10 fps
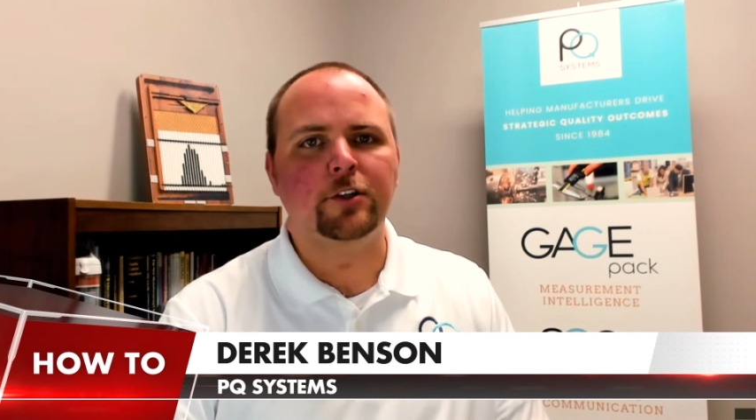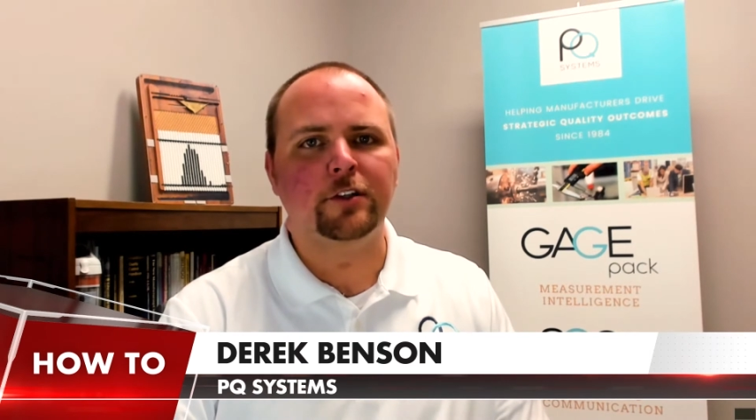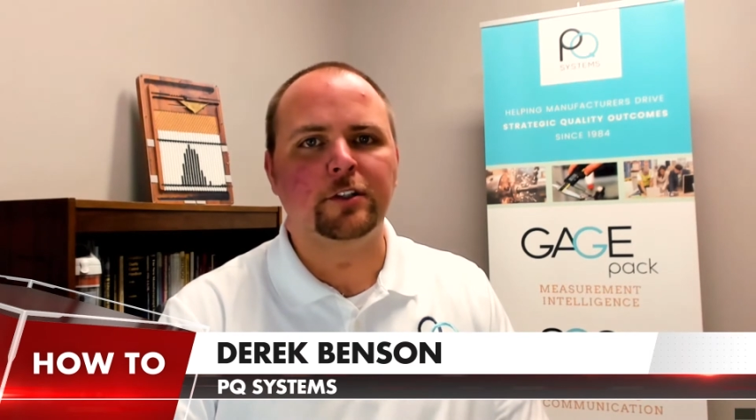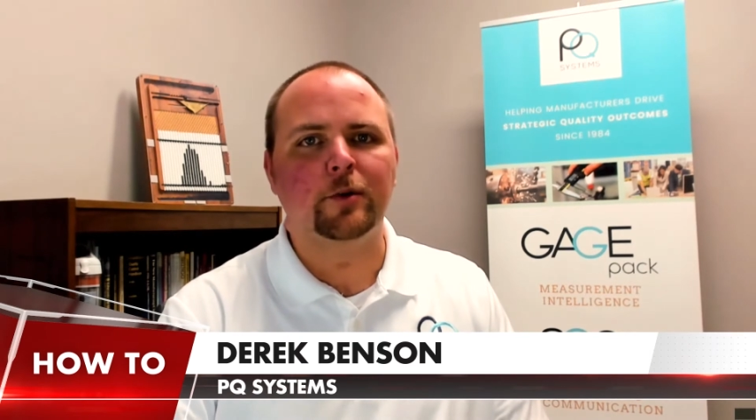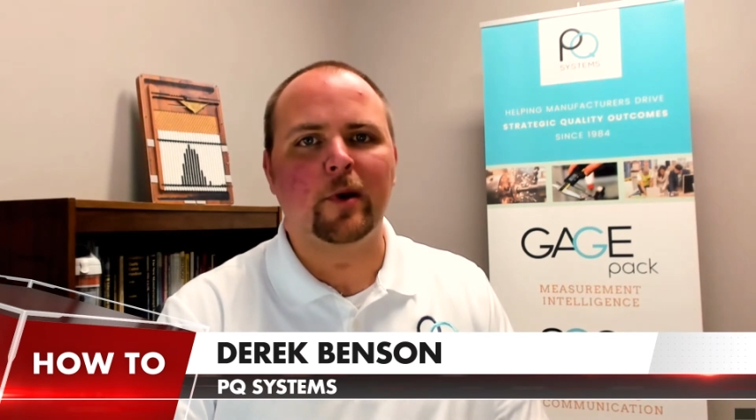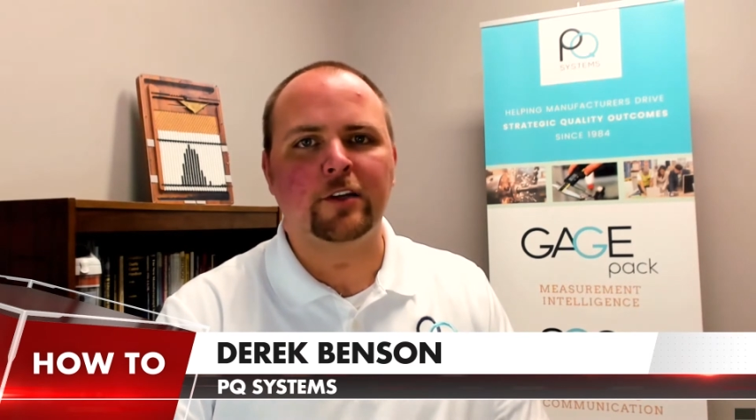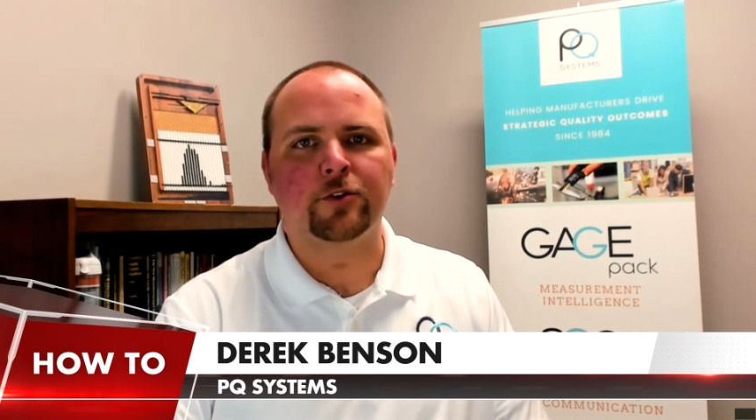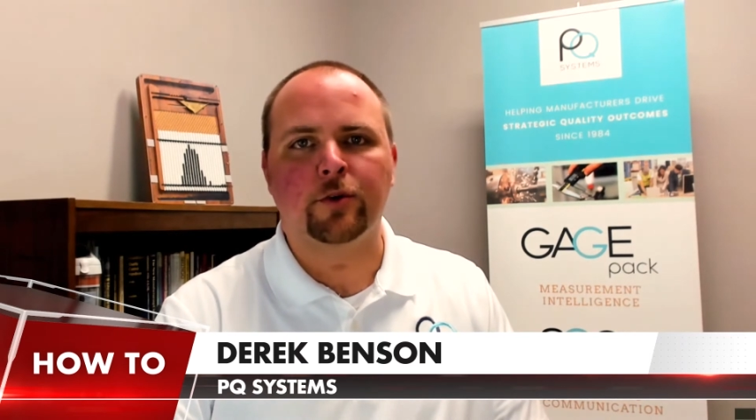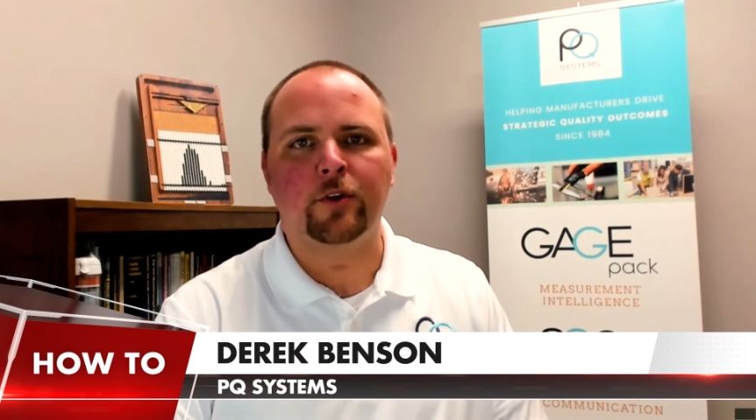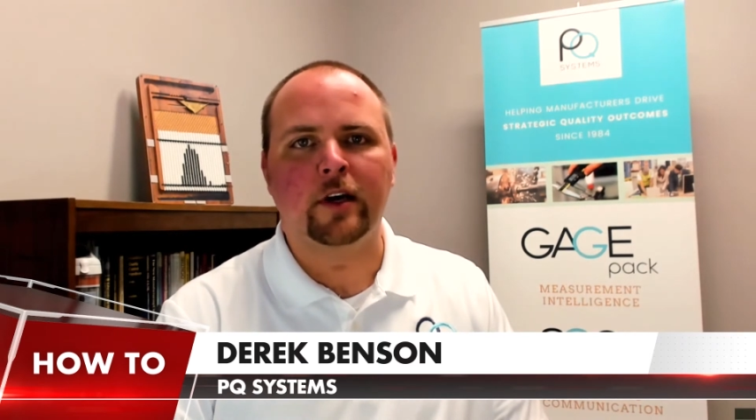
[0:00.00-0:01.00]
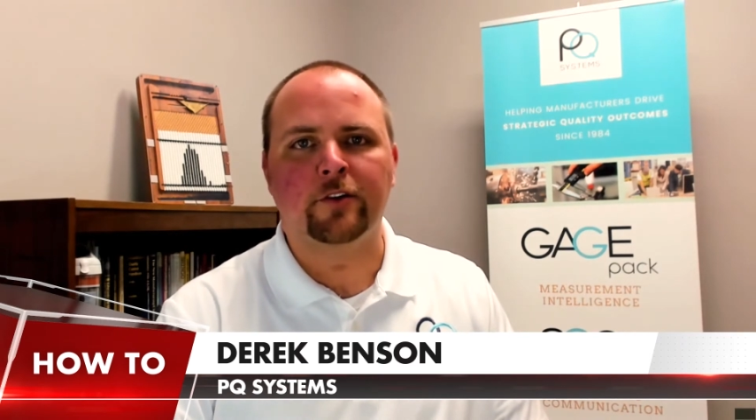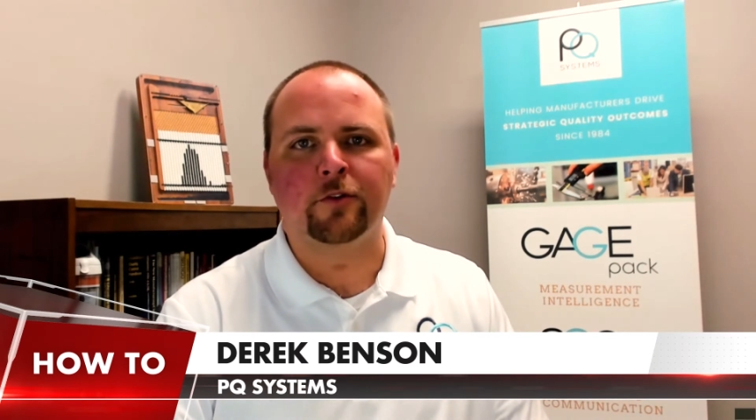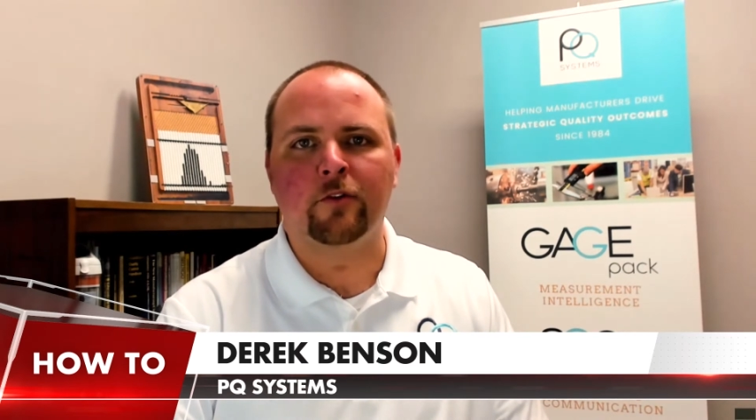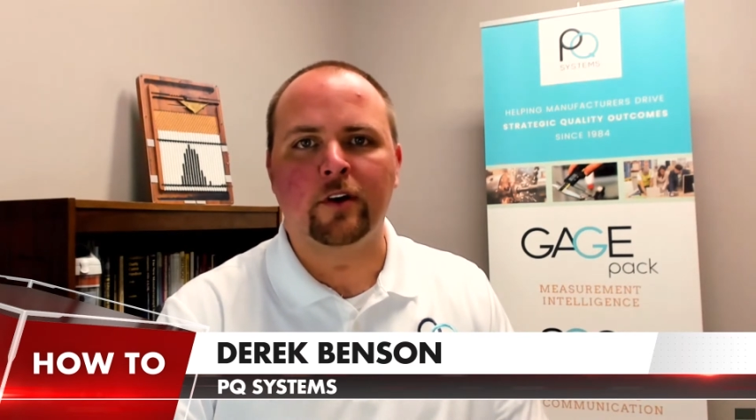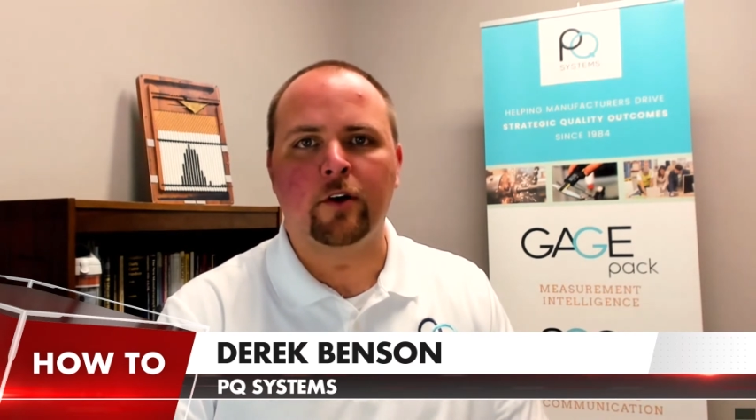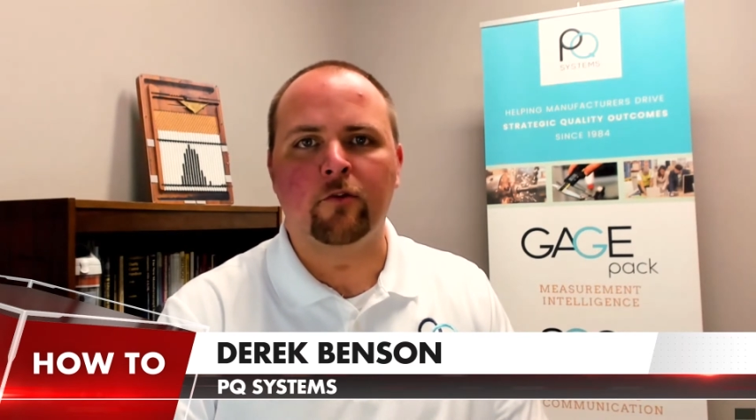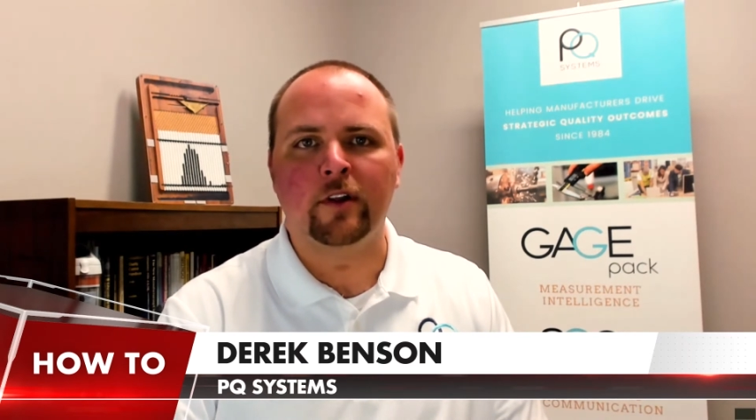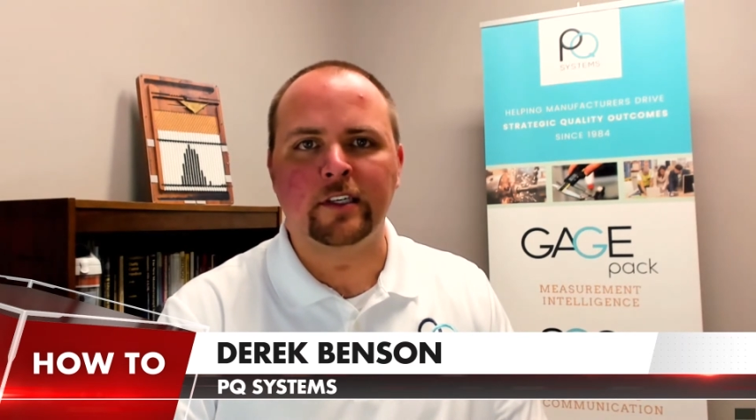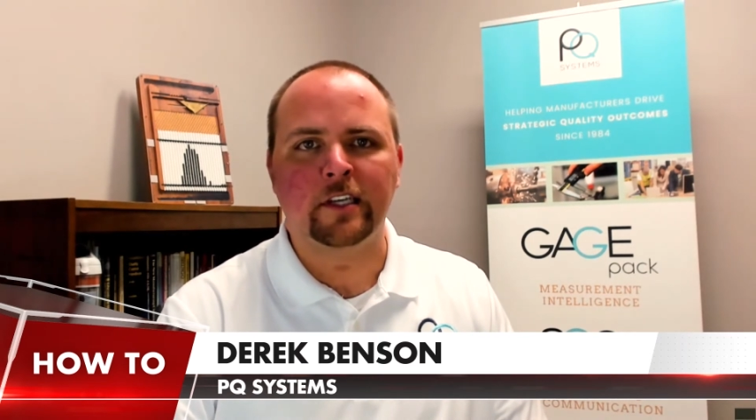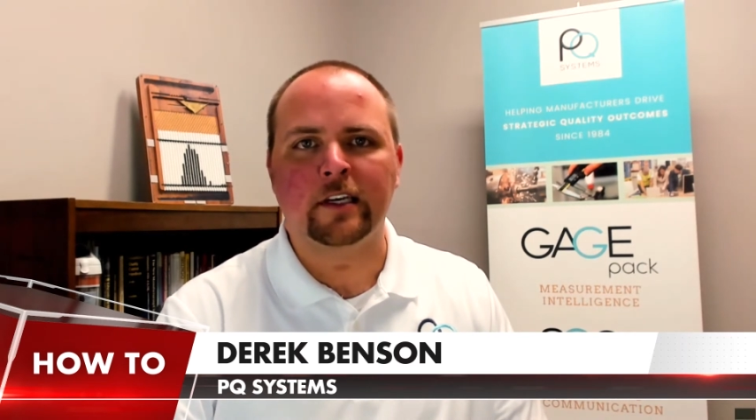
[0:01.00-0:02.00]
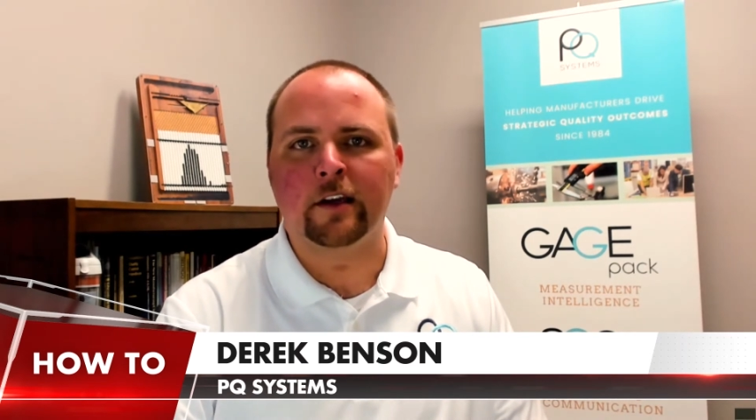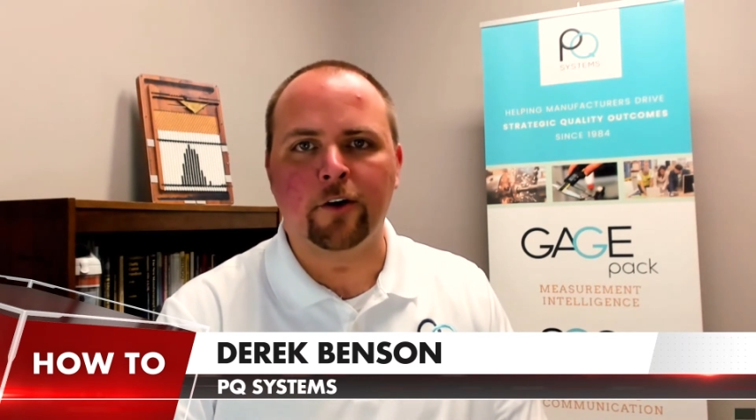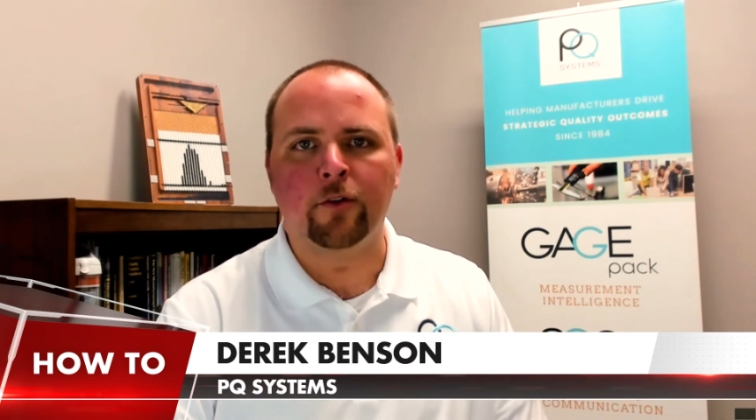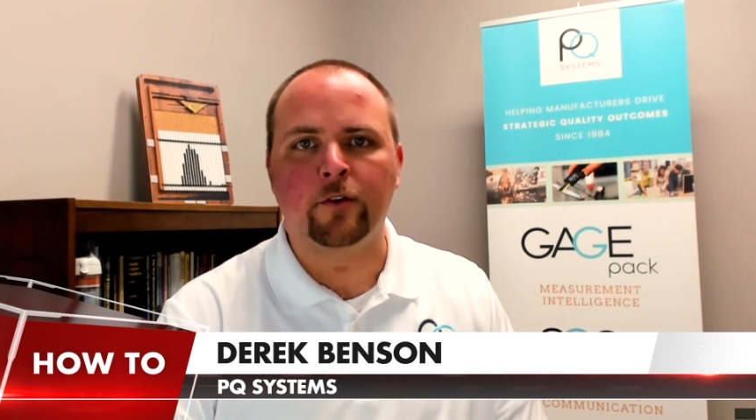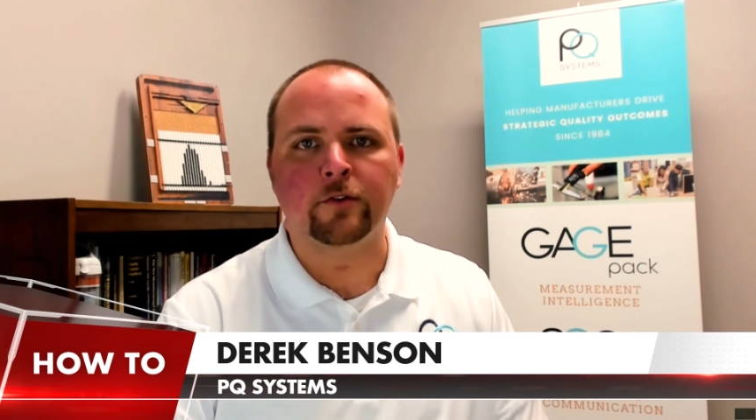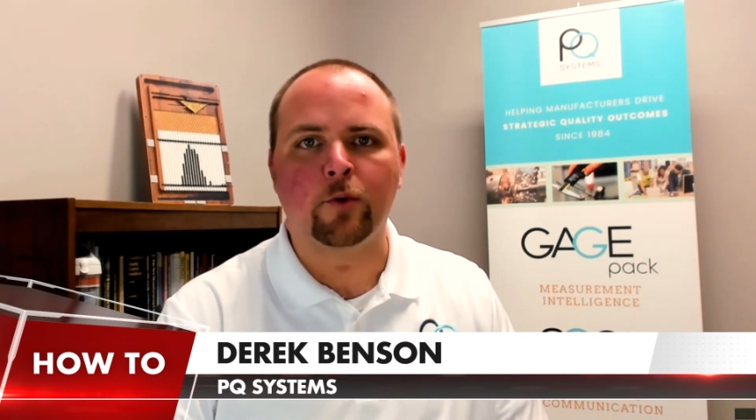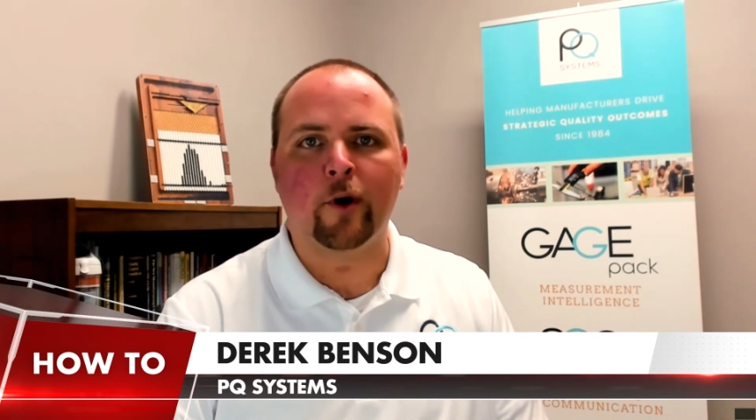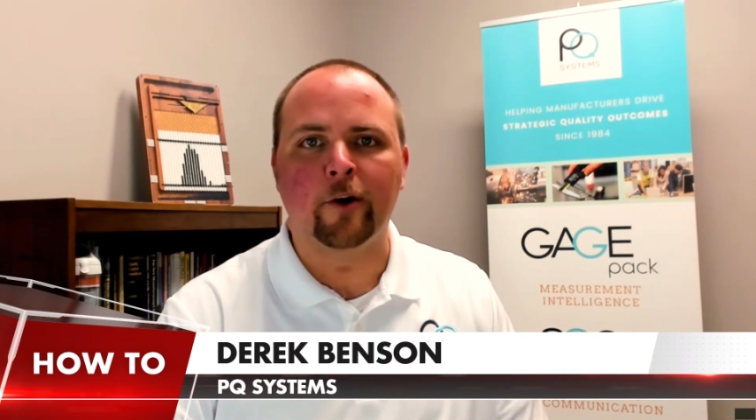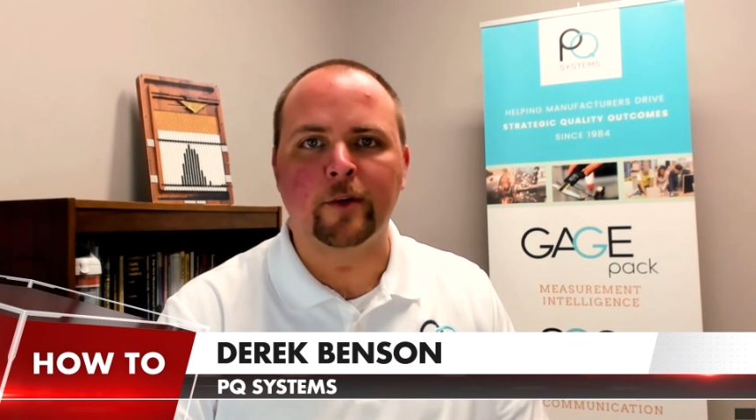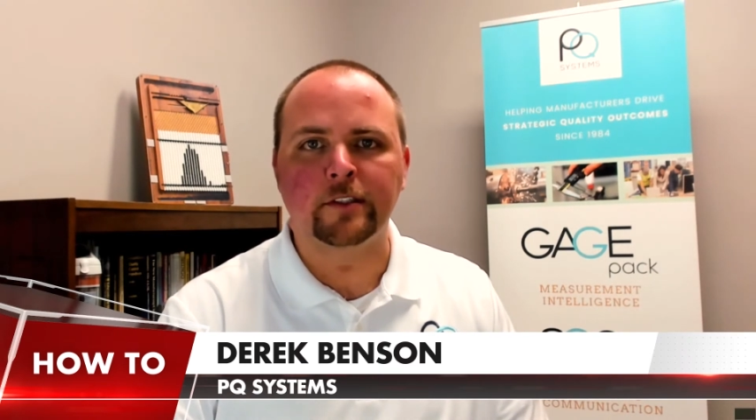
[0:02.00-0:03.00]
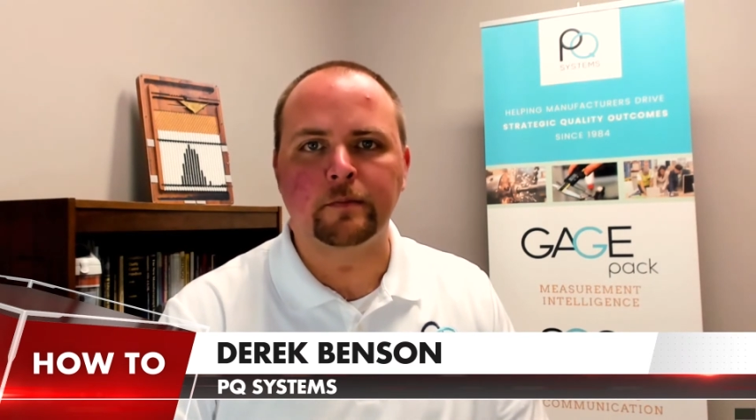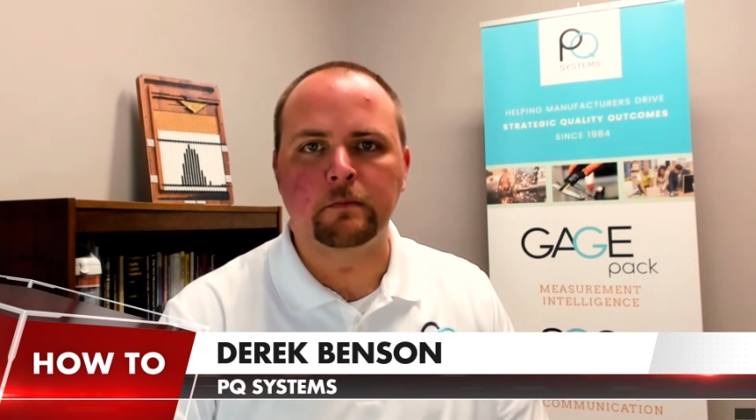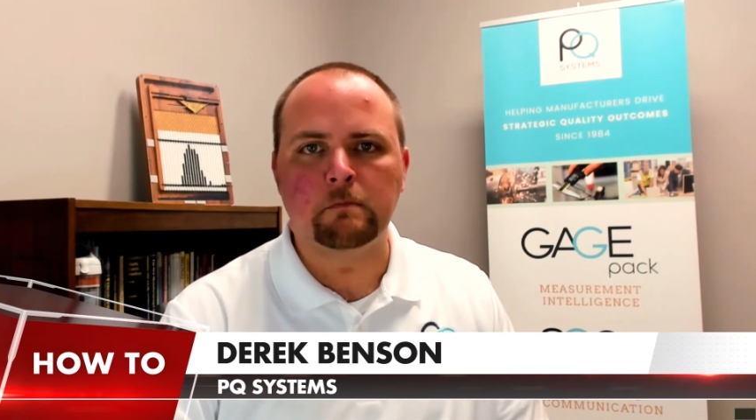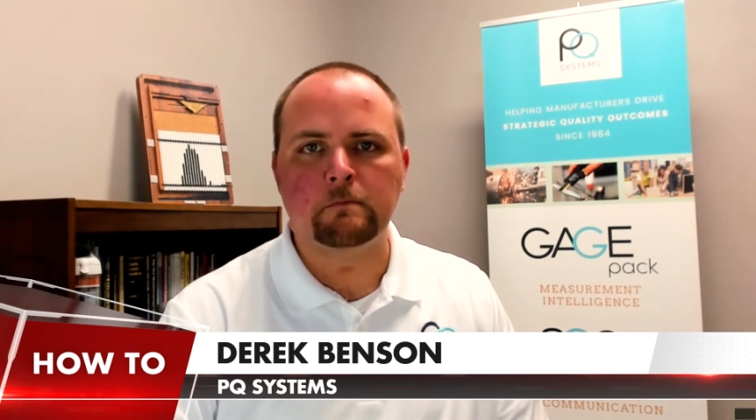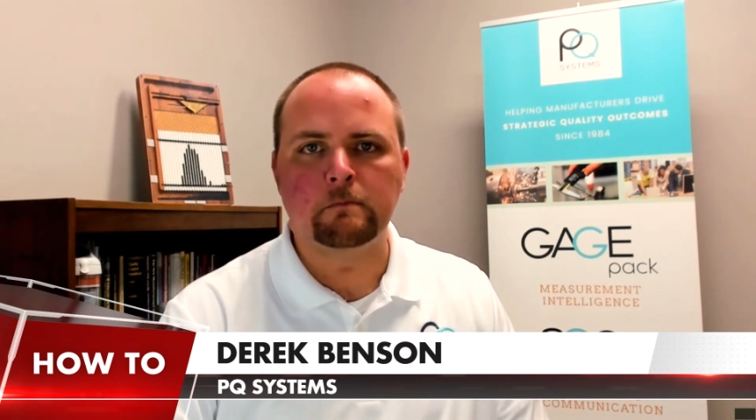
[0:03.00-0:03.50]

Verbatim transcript: just to make sure you guys are, re- are really taking care of those requirements.